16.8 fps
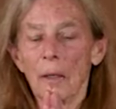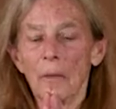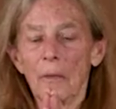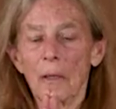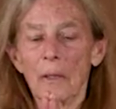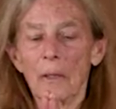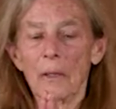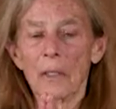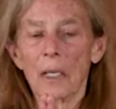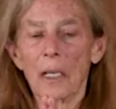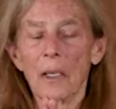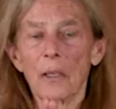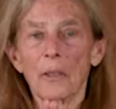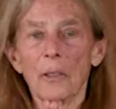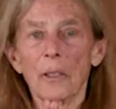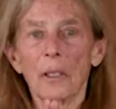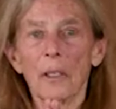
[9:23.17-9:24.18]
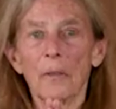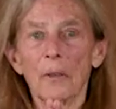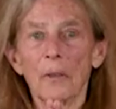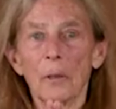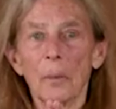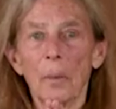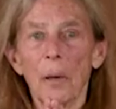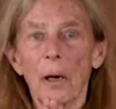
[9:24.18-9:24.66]
sensation of
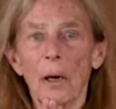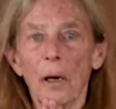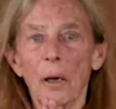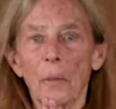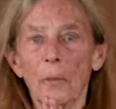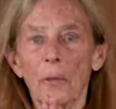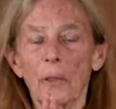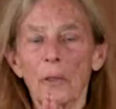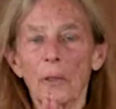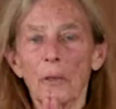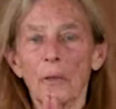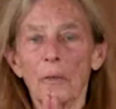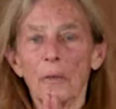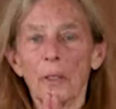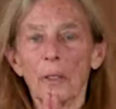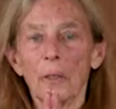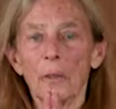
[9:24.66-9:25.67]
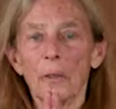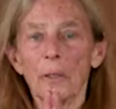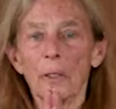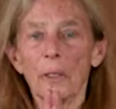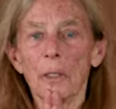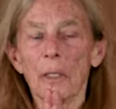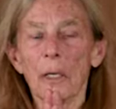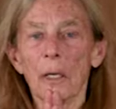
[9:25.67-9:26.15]
your palms and your fingers
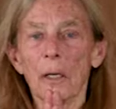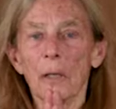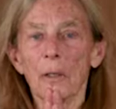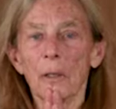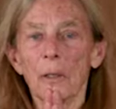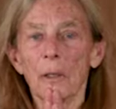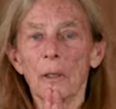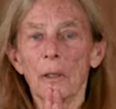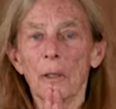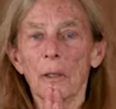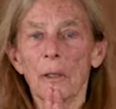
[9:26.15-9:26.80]
together.